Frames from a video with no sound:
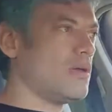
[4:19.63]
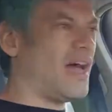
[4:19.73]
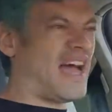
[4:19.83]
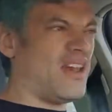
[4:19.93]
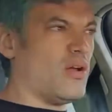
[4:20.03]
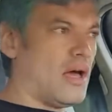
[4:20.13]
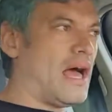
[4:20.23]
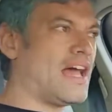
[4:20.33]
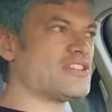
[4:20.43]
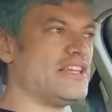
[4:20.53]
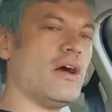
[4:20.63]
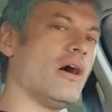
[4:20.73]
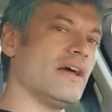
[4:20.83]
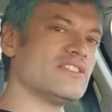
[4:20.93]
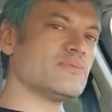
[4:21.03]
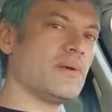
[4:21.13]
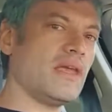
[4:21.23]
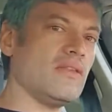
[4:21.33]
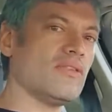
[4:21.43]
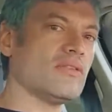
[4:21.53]
at actually higher
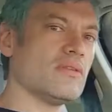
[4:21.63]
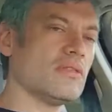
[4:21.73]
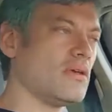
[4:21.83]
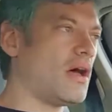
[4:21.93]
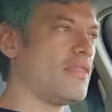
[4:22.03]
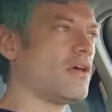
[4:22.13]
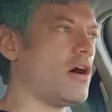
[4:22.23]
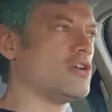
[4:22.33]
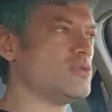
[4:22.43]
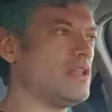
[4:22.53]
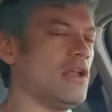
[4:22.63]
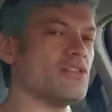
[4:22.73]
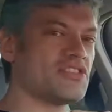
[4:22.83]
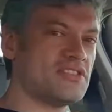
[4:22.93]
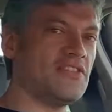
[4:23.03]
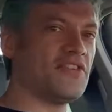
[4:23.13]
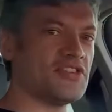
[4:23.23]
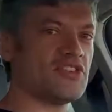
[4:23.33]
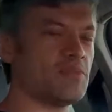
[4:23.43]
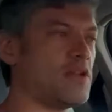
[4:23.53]
speeds that other cars with a lot stiffer
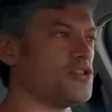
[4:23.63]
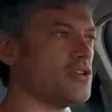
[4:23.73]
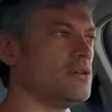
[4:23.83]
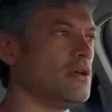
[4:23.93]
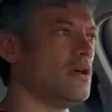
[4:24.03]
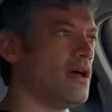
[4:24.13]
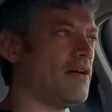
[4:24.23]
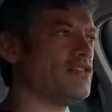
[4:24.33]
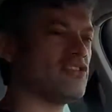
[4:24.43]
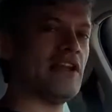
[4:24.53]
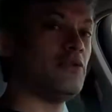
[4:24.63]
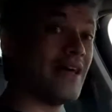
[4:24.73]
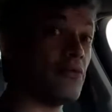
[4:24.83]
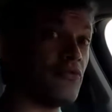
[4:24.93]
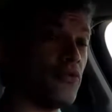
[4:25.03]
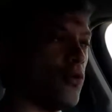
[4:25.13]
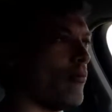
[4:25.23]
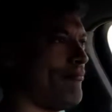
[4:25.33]
suspension have to slow down for.